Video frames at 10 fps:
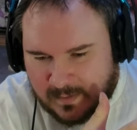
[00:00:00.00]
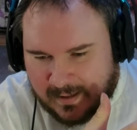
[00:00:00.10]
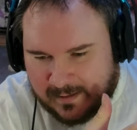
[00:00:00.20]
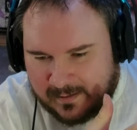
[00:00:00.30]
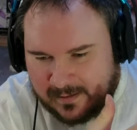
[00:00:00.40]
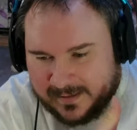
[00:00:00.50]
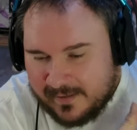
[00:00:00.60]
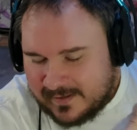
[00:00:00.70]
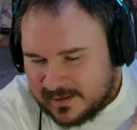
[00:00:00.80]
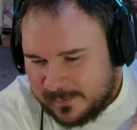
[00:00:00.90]
And yeah,
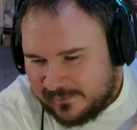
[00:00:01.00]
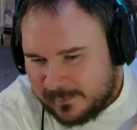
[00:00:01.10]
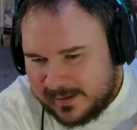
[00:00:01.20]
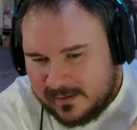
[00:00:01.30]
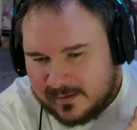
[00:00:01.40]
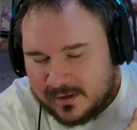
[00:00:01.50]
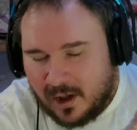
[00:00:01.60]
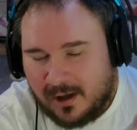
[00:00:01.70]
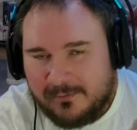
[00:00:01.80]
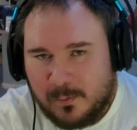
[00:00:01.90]
that's gonna be it for me.
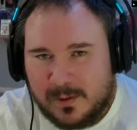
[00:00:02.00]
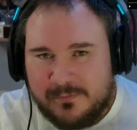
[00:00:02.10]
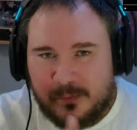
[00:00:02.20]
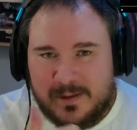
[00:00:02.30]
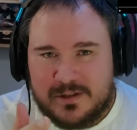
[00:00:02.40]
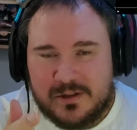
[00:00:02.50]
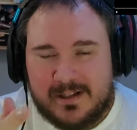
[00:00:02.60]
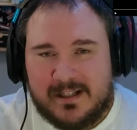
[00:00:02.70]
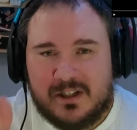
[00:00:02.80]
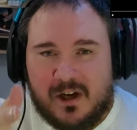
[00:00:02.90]
Y'all have a wonderful rest of your
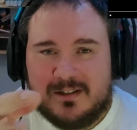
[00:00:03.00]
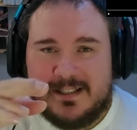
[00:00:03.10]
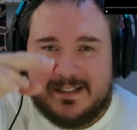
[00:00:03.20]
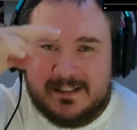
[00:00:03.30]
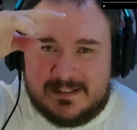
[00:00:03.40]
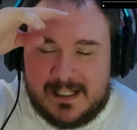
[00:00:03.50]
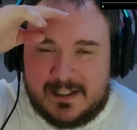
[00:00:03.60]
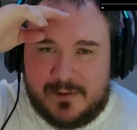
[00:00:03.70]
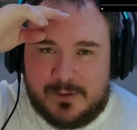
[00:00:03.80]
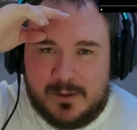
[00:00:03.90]
day. Y'all take it easy. I
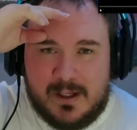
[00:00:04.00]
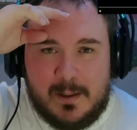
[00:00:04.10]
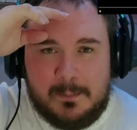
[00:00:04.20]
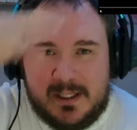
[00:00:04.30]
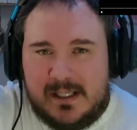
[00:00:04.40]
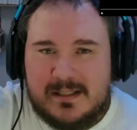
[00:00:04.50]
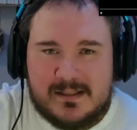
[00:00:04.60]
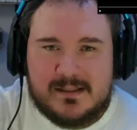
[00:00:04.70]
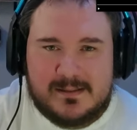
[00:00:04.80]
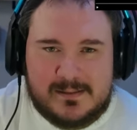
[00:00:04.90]
love you.
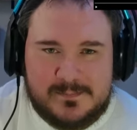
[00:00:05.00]
Peace.